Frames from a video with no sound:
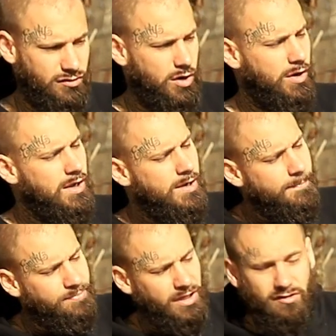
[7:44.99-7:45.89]
So
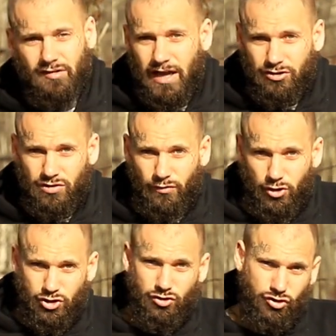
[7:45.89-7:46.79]
this is actually
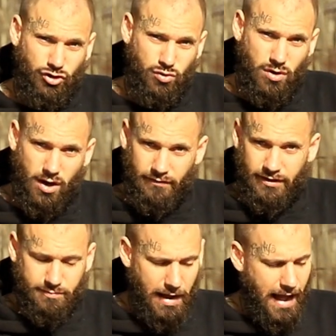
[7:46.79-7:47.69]
version 2 of
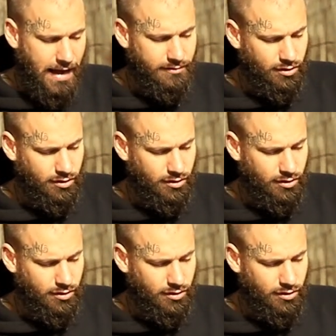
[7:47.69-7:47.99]
this pack.